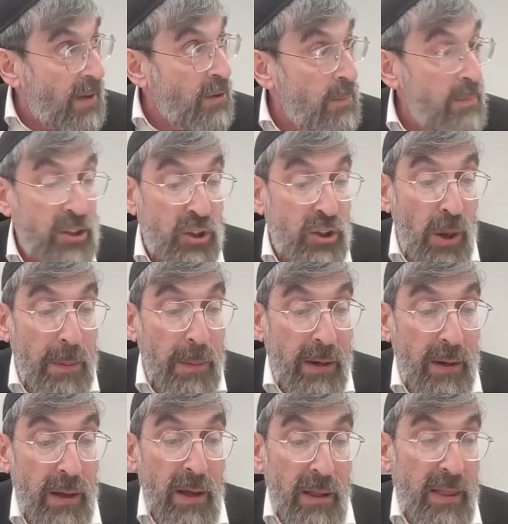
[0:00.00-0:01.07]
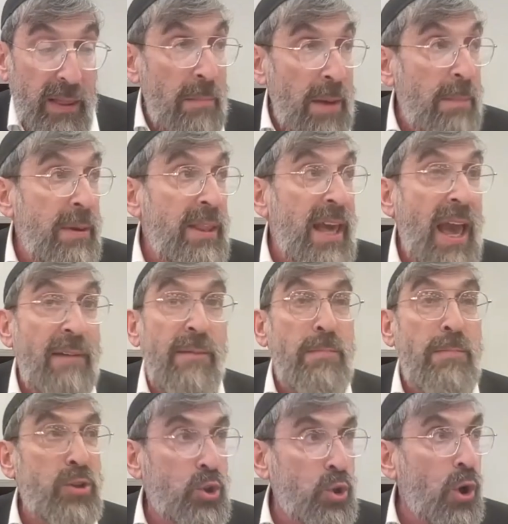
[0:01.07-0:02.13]
you mesupik, that maybe they have
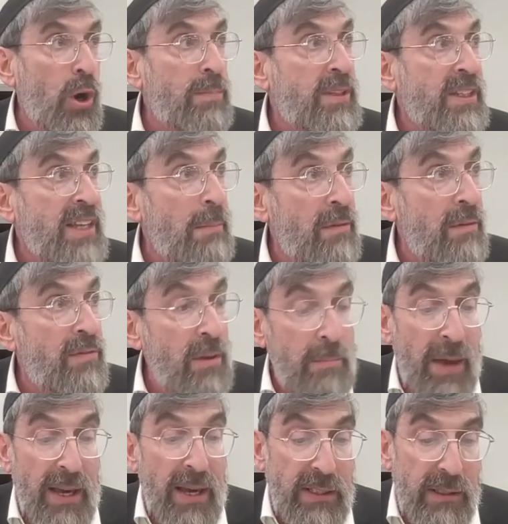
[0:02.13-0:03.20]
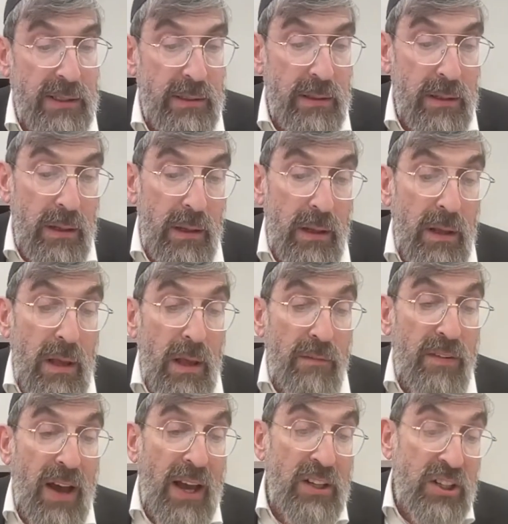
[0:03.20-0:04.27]
absorbed some of the mace,
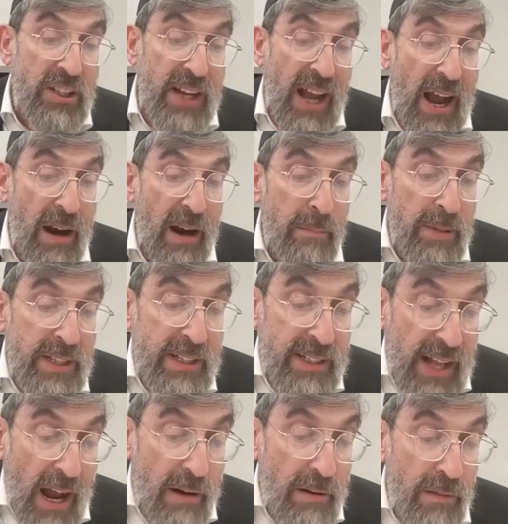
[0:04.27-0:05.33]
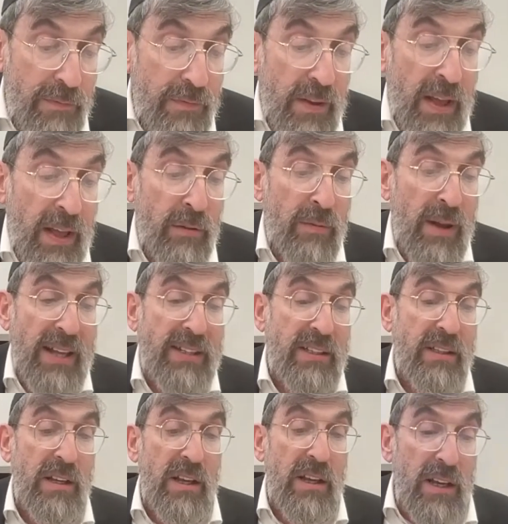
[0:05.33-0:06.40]
v'hashar mitztarif, and the
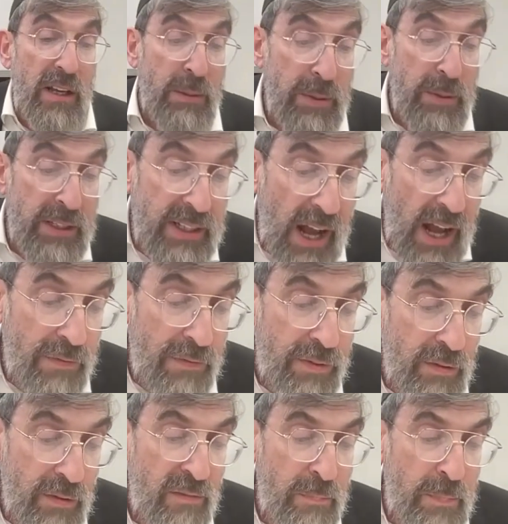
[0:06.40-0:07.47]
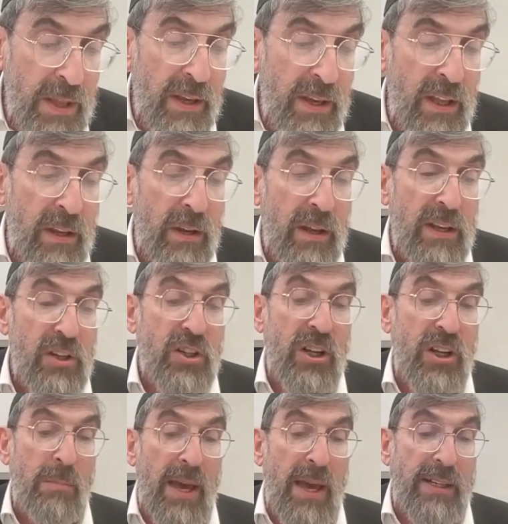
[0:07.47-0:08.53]
rest is mitztarif loiv binyin
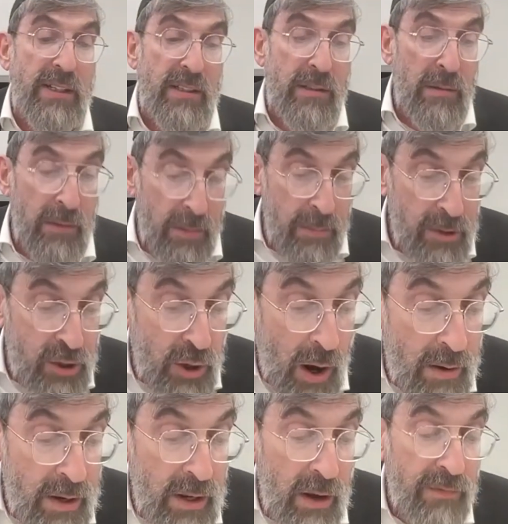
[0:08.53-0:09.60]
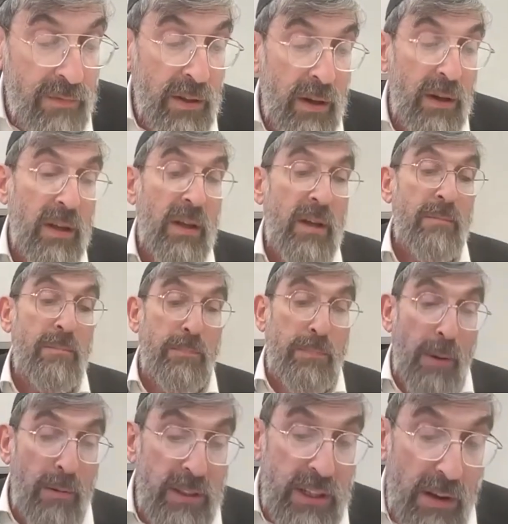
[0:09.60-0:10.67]
shel mace, the majority of the
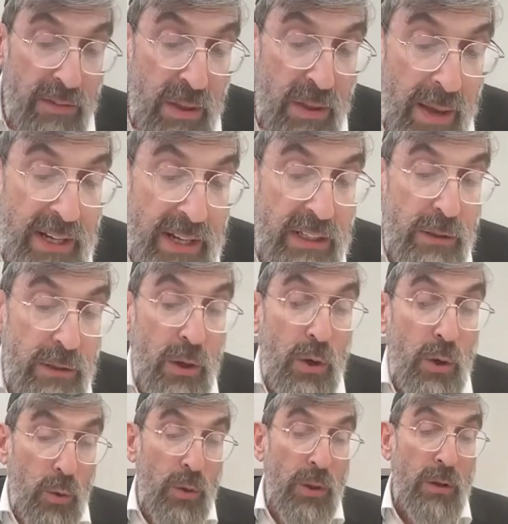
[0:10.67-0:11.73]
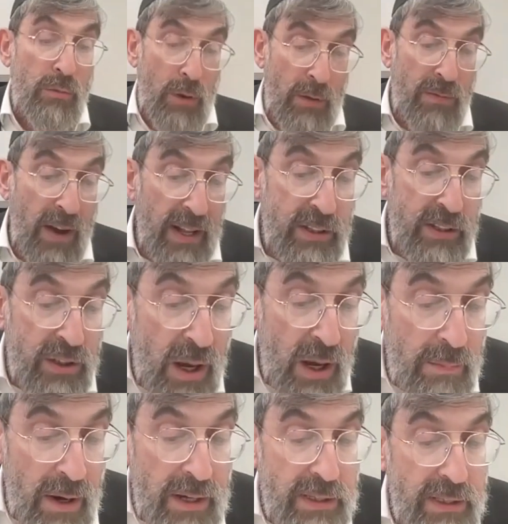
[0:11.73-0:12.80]
bones of the mace, ularoivat
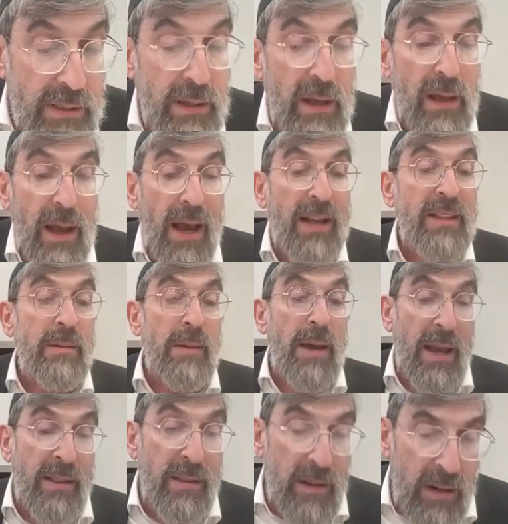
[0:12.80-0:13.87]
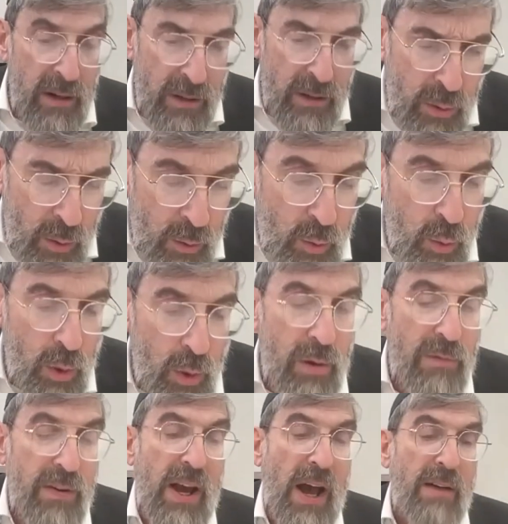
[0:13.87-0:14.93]
samais, and a
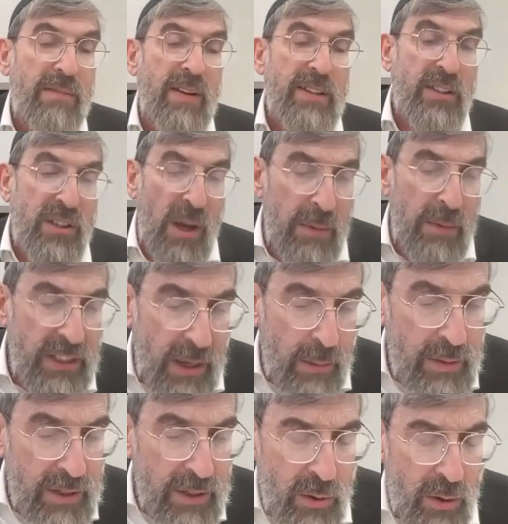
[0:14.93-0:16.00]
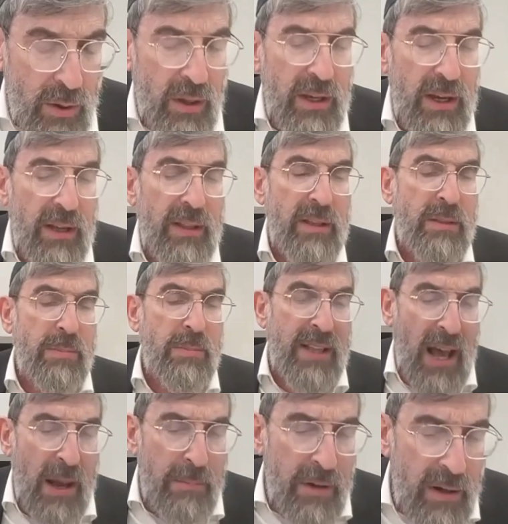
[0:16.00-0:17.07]
quarter of a kavat samais that we saw earlier, that's
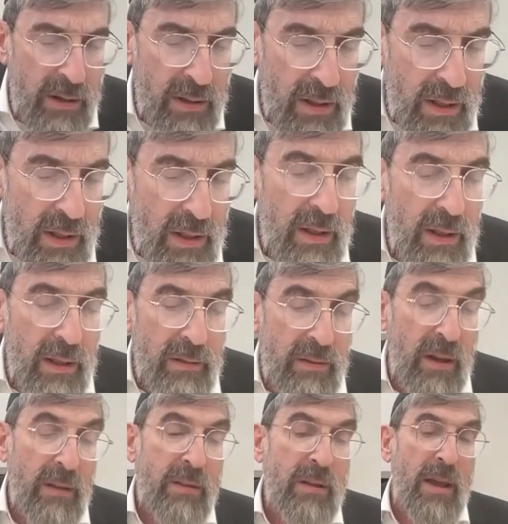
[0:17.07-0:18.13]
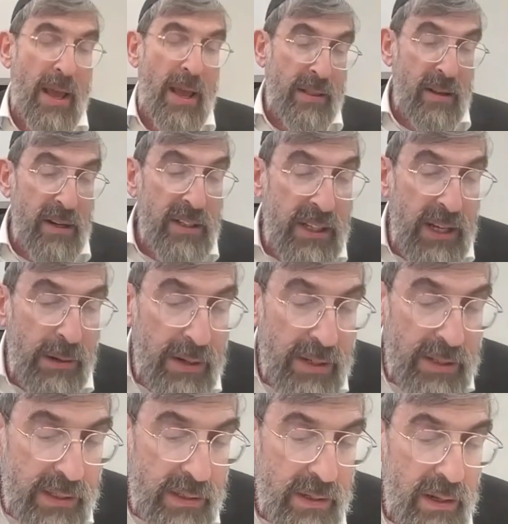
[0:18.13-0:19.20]
matama, and the
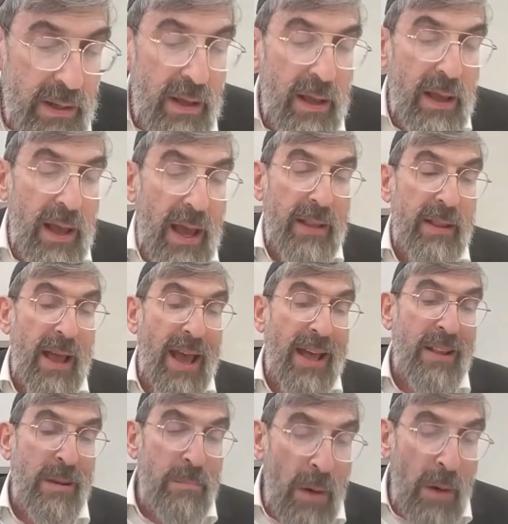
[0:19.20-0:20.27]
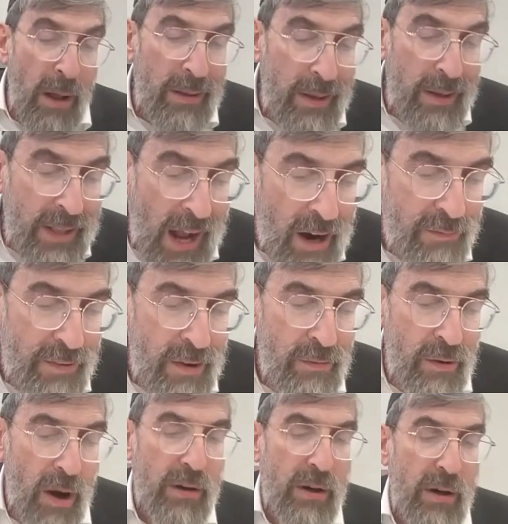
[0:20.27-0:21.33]
naziris, and lamali tarvi
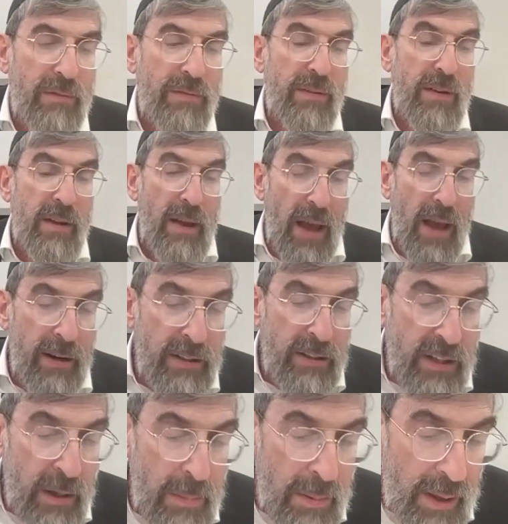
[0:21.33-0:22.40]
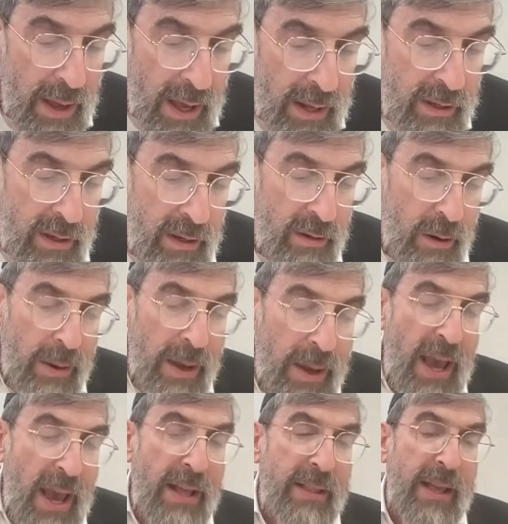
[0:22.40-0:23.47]
rakov. And it's going to be, and go
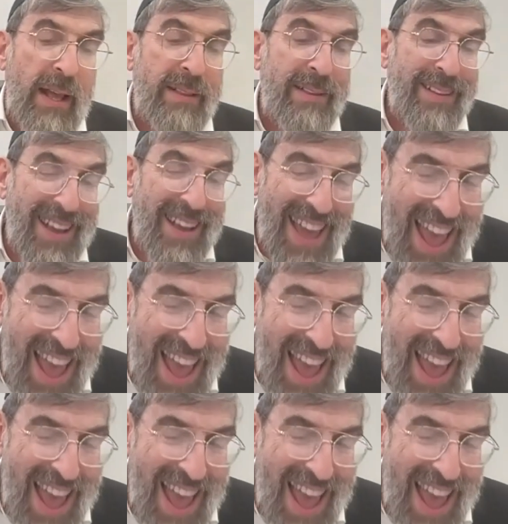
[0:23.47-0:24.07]
ahead and